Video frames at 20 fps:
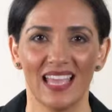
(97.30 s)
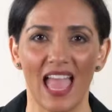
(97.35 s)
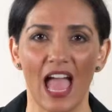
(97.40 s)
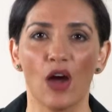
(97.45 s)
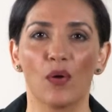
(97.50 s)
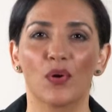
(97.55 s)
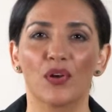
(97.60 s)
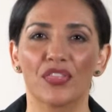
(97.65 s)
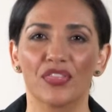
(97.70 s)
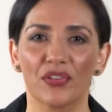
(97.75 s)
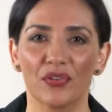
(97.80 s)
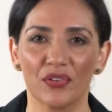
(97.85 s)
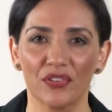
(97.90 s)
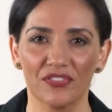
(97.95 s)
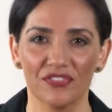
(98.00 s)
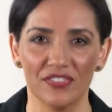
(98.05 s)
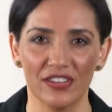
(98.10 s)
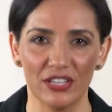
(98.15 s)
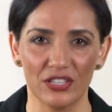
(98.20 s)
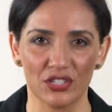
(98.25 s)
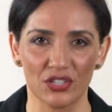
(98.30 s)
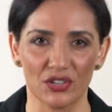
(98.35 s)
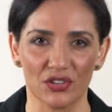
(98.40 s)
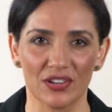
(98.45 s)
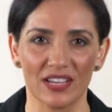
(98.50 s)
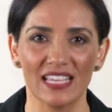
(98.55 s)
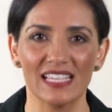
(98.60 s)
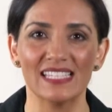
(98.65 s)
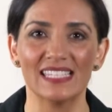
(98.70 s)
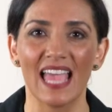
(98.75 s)
Our third
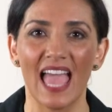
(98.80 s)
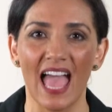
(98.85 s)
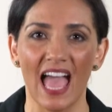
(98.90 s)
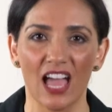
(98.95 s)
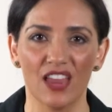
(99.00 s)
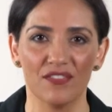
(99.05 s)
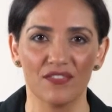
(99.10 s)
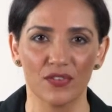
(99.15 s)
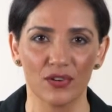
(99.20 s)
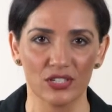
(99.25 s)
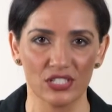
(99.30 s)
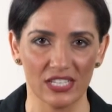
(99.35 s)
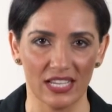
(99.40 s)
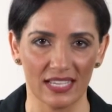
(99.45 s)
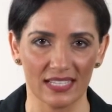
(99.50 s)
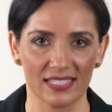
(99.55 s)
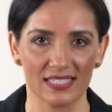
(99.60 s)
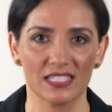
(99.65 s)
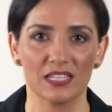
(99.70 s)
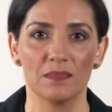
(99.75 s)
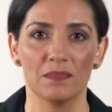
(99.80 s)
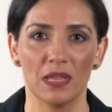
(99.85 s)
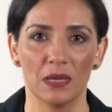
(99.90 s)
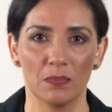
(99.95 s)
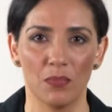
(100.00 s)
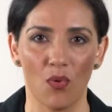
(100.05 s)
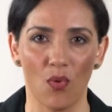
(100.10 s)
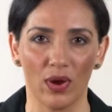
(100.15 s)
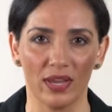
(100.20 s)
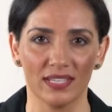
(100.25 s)
feature is Add Vertex to
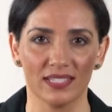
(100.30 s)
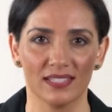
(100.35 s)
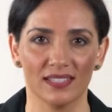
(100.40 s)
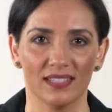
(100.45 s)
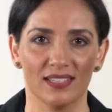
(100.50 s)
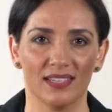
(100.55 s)
Midpoint.